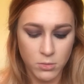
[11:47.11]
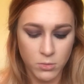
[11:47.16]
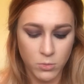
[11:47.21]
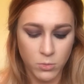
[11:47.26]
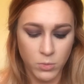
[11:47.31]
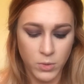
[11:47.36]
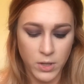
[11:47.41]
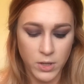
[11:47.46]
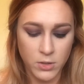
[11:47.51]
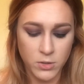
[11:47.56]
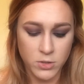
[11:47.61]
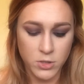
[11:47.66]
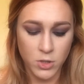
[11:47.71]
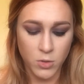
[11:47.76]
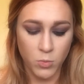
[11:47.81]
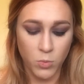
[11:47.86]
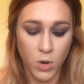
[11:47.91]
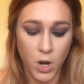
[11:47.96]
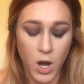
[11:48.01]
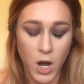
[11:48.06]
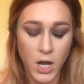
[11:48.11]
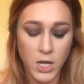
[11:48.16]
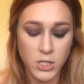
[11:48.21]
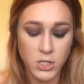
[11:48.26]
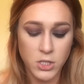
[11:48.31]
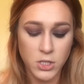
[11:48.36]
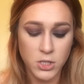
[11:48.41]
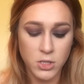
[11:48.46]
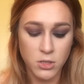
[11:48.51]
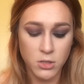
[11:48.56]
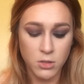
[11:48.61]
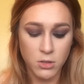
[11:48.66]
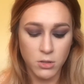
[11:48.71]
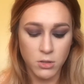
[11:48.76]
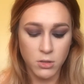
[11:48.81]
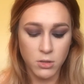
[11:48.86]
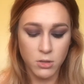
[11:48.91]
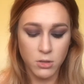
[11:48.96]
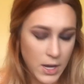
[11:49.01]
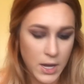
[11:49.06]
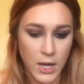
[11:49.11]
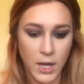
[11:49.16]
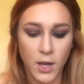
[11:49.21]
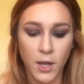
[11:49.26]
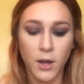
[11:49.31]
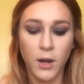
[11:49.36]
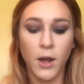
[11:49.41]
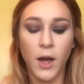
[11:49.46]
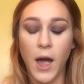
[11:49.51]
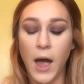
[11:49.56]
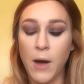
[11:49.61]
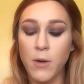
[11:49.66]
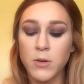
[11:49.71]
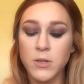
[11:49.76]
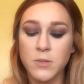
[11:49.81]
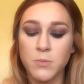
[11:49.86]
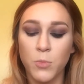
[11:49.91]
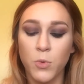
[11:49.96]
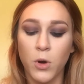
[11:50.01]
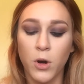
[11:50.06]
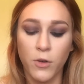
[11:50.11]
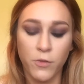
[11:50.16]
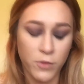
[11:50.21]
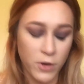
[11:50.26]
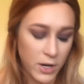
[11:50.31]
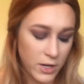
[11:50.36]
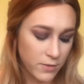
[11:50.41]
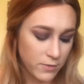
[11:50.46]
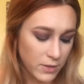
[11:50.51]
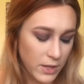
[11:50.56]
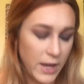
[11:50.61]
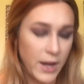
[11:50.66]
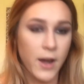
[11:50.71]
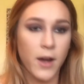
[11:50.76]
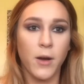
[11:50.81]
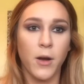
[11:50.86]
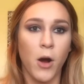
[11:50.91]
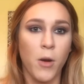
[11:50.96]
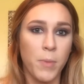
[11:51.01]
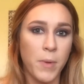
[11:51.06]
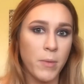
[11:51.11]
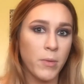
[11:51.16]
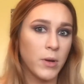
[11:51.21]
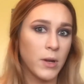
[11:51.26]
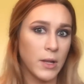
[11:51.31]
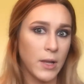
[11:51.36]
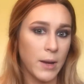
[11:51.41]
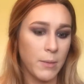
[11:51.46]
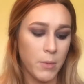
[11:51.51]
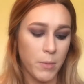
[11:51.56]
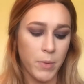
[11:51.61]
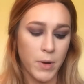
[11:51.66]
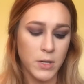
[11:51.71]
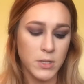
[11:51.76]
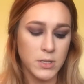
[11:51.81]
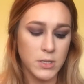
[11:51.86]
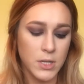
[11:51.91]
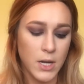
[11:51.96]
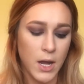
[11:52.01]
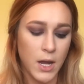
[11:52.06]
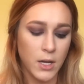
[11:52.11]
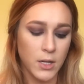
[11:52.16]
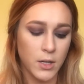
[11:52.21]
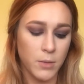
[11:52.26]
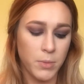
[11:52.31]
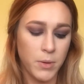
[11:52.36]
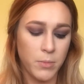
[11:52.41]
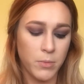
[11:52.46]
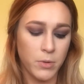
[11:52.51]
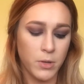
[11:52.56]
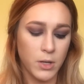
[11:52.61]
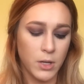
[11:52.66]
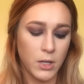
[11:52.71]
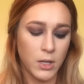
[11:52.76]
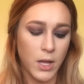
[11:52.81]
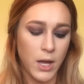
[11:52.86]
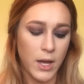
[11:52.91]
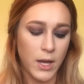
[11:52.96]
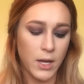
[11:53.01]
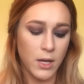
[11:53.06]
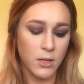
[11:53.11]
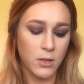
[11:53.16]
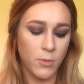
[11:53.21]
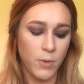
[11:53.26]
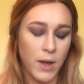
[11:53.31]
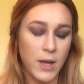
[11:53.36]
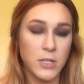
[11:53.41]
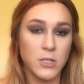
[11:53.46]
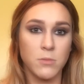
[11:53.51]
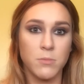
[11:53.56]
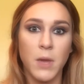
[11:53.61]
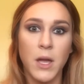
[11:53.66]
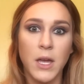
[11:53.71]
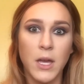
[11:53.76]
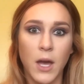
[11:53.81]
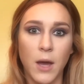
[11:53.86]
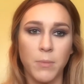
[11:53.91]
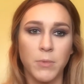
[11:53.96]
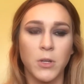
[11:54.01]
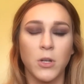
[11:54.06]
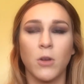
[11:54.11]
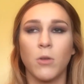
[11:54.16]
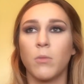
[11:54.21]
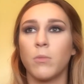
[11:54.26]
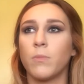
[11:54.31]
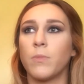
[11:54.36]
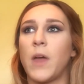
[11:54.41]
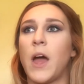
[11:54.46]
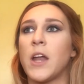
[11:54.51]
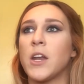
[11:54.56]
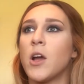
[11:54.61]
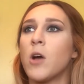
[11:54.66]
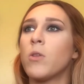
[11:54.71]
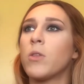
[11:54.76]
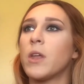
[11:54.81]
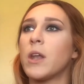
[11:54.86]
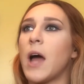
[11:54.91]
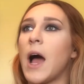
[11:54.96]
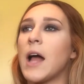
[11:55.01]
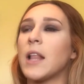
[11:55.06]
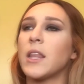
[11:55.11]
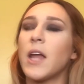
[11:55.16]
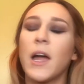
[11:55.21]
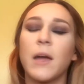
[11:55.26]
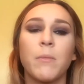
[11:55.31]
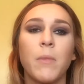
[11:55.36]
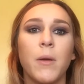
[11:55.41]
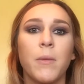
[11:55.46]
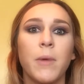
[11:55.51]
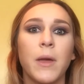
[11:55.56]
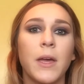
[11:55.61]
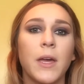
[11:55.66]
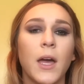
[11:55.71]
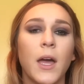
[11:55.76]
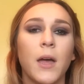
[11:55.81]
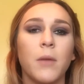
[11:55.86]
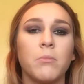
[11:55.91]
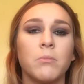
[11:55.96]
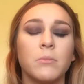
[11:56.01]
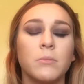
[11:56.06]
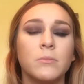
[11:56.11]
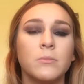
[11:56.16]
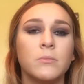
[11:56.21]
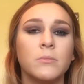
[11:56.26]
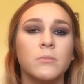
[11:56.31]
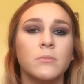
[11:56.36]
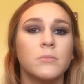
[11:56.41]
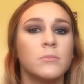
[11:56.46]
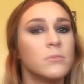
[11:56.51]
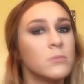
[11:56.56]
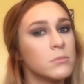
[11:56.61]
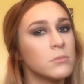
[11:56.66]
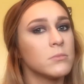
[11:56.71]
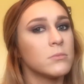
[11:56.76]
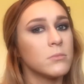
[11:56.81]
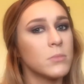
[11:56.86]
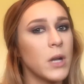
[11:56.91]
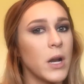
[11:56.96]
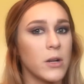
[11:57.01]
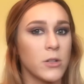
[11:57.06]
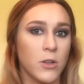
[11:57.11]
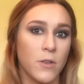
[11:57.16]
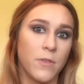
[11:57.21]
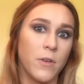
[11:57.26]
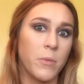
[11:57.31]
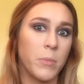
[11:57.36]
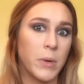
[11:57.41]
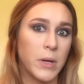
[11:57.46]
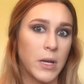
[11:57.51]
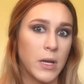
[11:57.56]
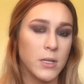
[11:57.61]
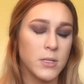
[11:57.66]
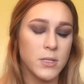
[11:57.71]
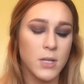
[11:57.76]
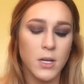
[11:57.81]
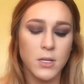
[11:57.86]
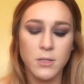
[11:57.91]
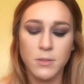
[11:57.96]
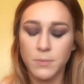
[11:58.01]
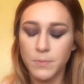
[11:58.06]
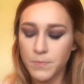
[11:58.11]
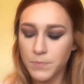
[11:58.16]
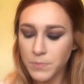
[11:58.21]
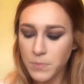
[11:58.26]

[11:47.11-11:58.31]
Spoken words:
weird to watch? And I was more afraid of, like, are people gonna like my personality? Are people gonna like the way I do makeup? You know, I know that I like my makeup, but I don't know if everybody else does.